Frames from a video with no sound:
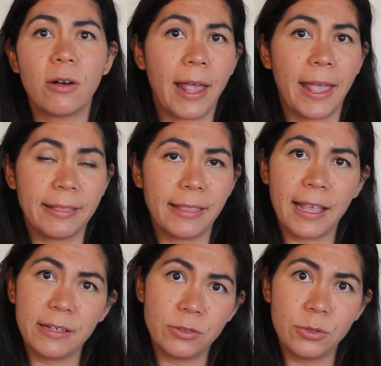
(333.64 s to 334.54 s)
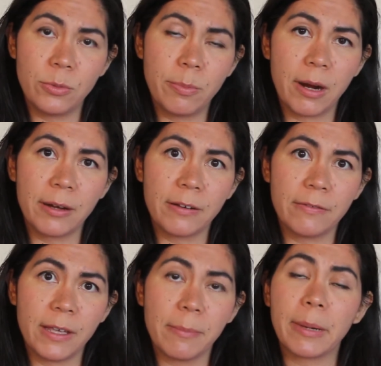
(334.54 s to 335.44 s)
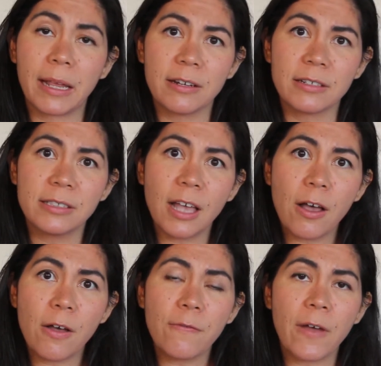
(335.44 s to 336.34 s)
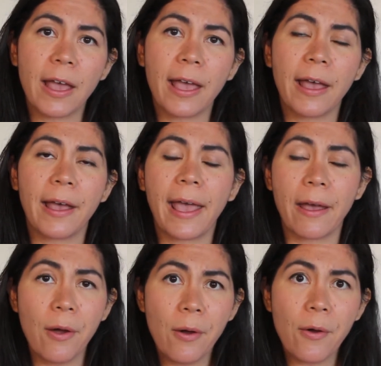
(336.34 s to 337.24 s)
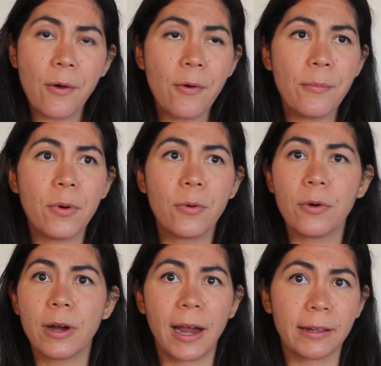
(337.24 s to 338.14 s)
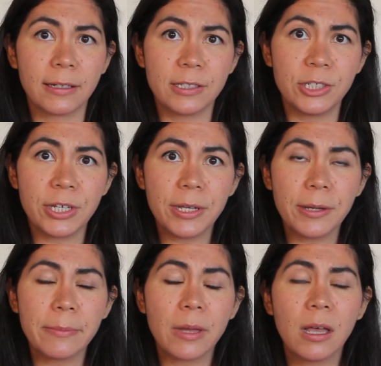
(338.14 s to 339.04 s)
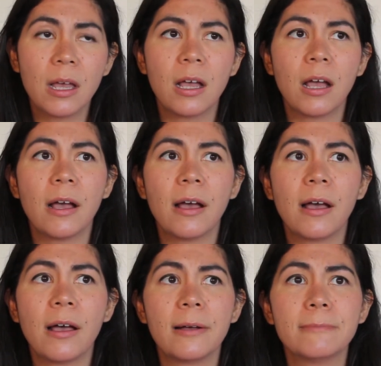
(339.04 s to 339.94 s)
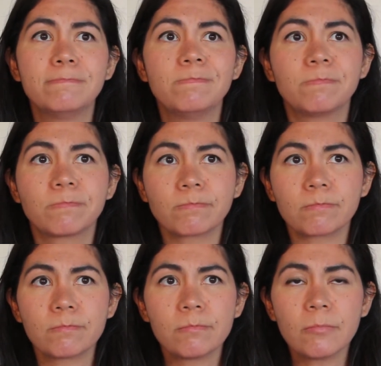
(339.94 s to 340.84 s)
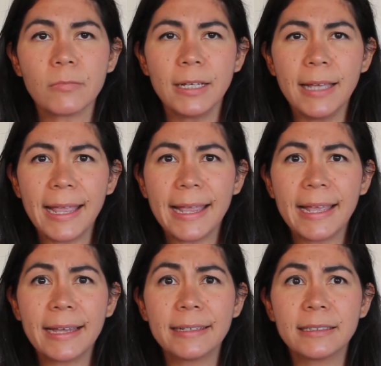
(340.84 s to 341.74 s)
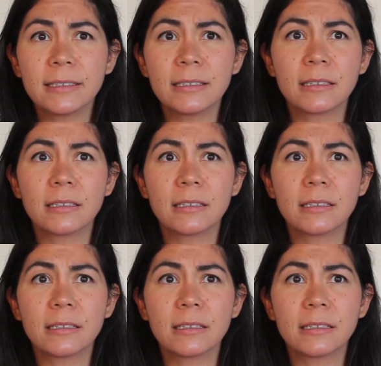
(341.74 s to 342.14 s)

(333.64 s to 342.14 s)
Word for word: and then do part of it by yourself at home or at the gym. Um, and